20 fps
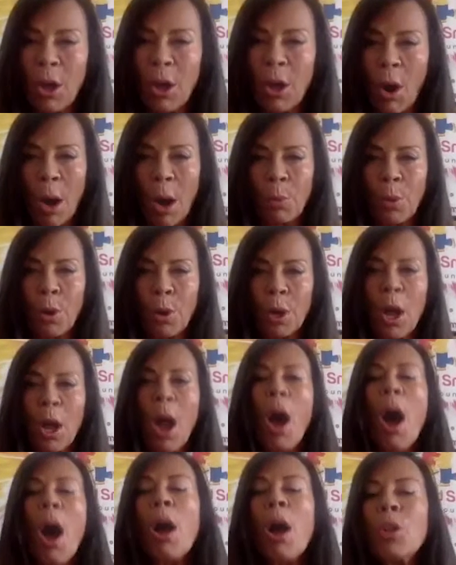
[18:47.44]
artwork,
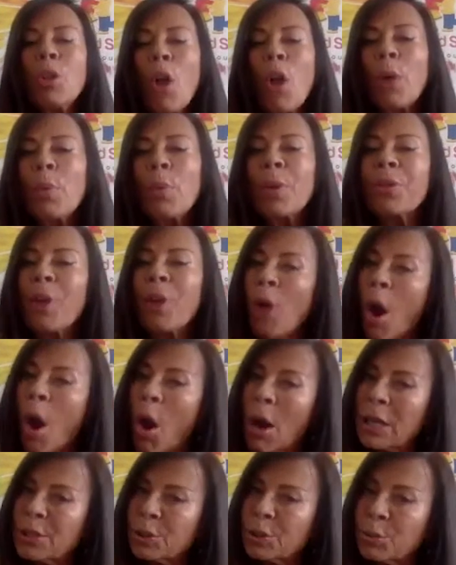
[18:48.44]
along with our
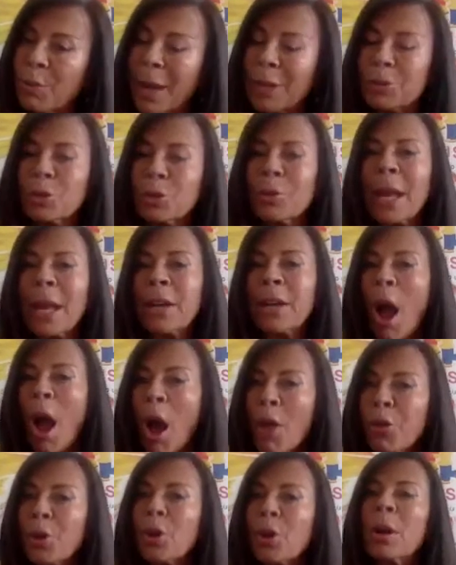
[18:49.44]
art director and
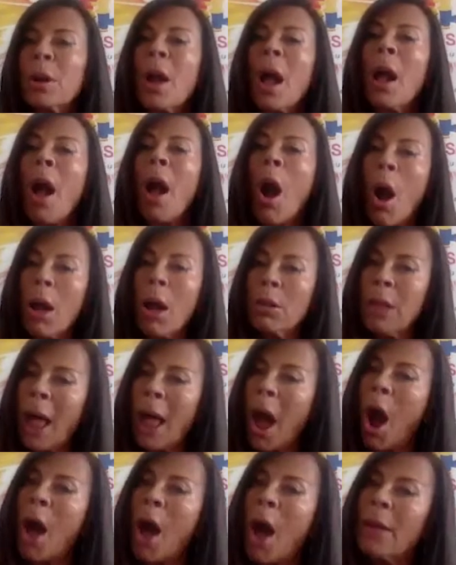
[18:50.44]
other
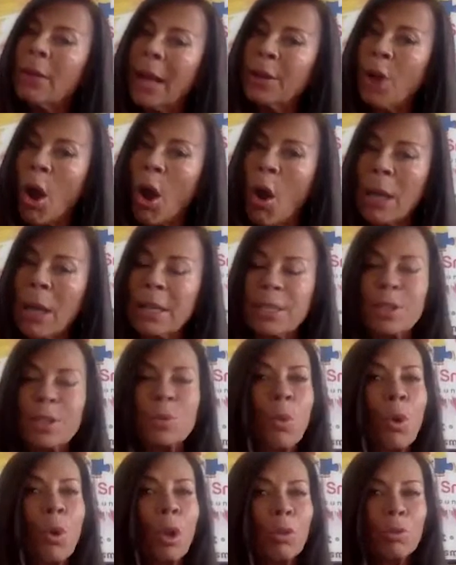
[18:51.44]
online artists,
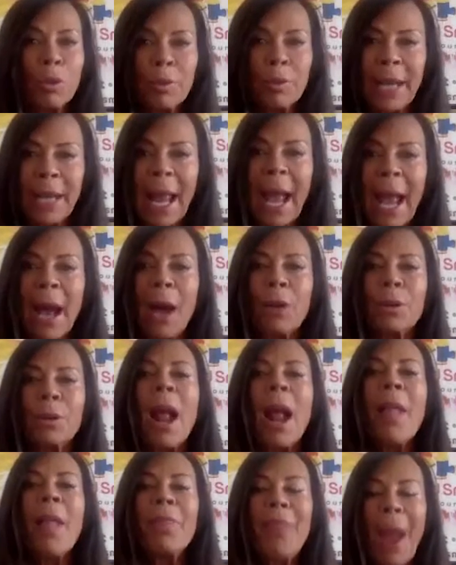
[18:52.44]
world renowned,
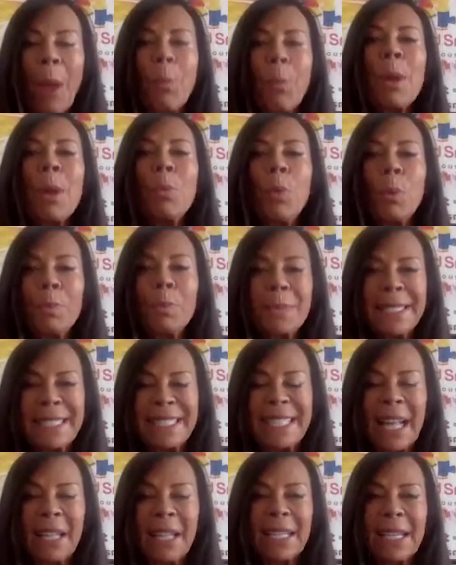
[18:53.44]
that we will be
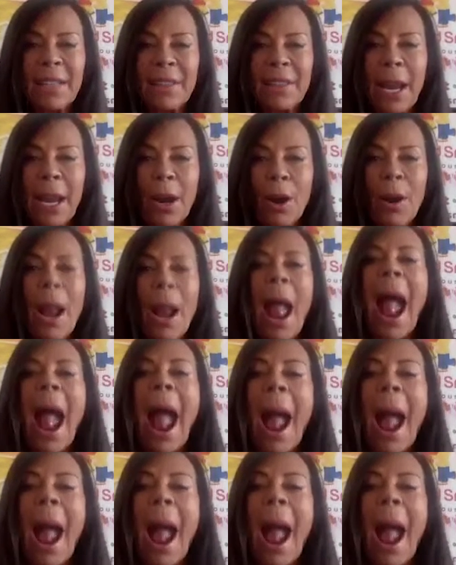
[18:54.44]
selling there.